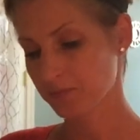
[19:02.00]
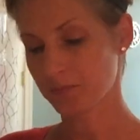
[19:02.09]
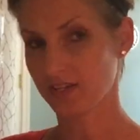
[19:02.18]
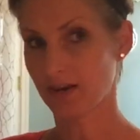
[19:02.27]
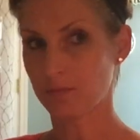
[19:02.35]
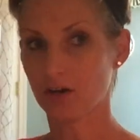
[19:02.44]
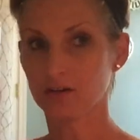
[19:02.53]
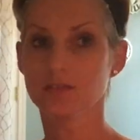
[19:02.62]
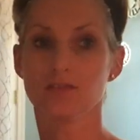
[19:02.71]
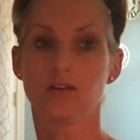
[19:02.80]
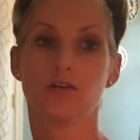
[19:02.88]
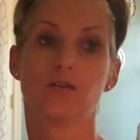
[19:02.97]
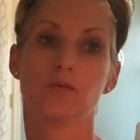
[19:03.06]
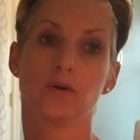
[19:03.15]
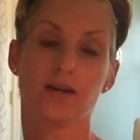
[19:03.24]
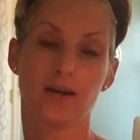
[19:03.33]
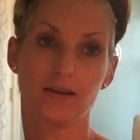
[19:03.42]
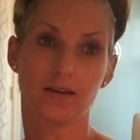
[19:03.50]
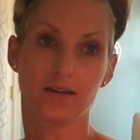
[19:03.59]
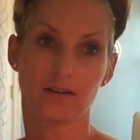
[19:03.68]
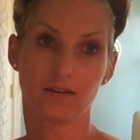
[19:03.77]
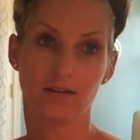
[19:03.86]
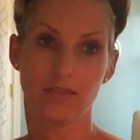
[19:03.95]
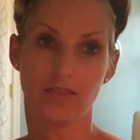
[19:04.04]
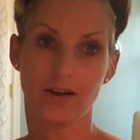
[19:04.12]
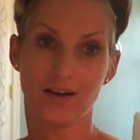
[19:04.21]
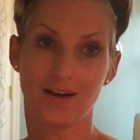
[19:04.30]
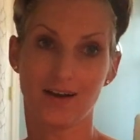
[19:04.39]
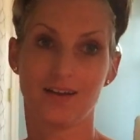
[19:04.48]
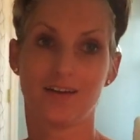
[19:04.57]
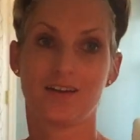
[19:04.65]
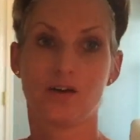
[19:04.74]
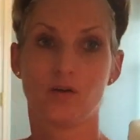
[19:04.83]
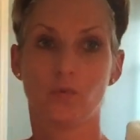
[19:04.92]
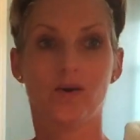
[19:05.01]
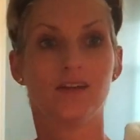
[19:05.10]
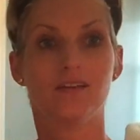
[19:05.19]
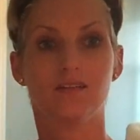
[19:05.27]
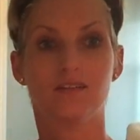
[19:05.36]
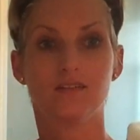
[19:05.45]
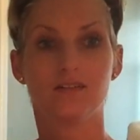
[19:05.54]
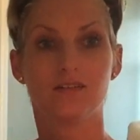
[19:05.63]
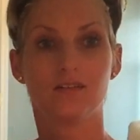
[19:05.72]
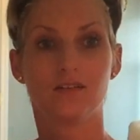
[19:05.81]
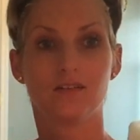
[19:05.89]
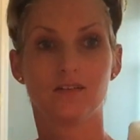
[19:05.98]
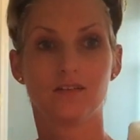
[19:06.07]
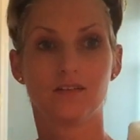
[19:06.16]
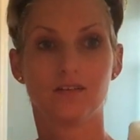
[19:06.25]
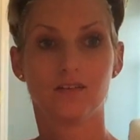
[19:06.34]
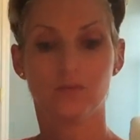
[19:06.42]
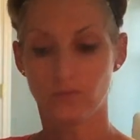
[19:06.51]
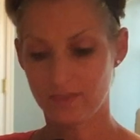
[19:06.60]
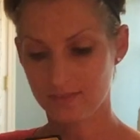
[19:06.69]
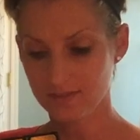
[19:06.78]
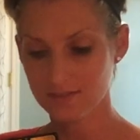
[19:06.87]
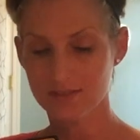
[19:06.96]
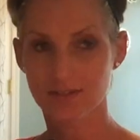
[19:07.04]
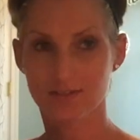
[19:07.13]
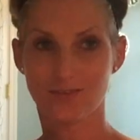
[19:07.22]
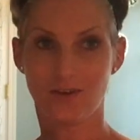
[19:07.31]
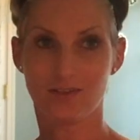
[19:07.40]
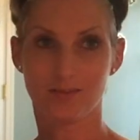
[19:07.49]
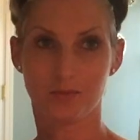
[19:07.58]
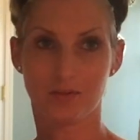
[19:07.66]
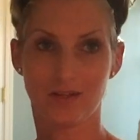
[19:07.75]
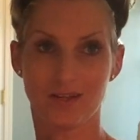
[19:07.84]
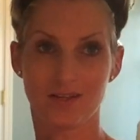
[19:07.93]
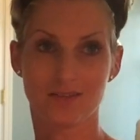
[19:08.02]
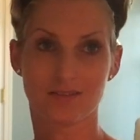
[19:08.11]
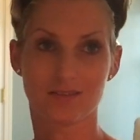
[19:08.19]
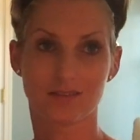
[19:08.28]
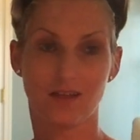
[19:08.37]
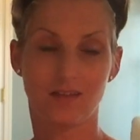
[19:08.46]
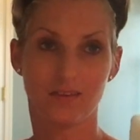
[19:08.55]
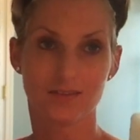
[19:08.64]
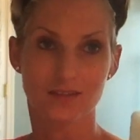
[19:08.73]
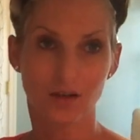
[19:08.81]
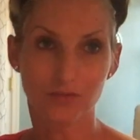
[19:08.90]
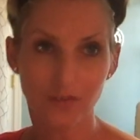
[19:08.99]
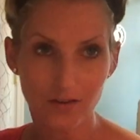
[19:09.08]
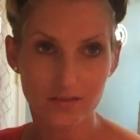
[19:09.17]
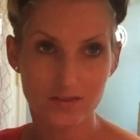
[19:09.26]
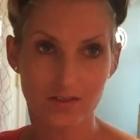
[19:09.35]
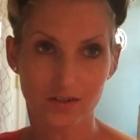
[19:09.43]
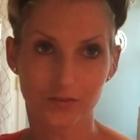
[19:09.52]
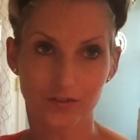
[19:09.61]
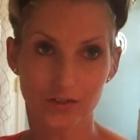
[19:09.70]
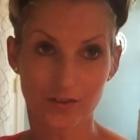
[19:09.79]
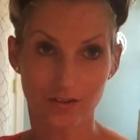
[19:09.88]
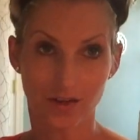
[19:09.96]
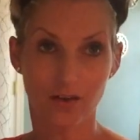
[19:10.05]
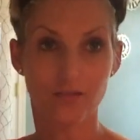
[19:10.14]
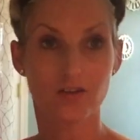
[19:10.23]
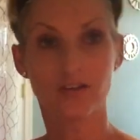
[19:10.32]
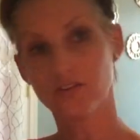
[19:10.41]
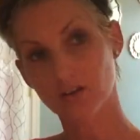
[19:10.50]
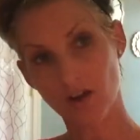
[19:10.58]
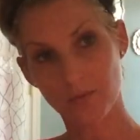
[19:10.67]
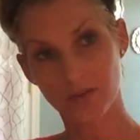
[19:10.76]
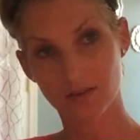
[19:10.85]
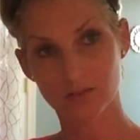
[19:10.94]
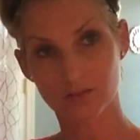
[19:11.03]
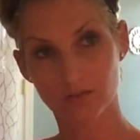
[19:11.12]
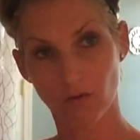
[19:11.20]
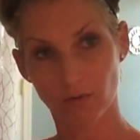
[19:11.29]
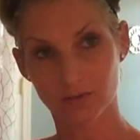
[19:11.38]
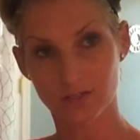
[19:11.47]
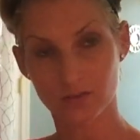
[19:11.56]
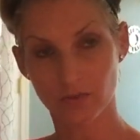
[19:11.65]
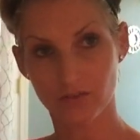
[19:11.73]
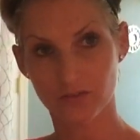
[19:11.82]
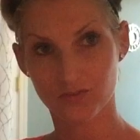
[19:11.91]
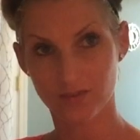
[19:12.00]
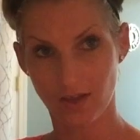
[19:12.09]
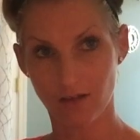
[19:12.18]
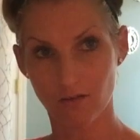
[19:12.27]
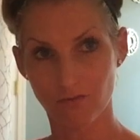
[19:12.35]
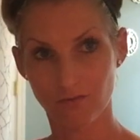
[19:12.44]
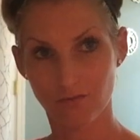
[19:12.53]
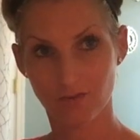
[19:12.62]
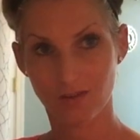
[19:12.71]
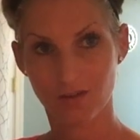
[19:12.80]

But I'm also getting that when these things fall into place and the self-love is there for yourself and you're coming into wholeness with yourself,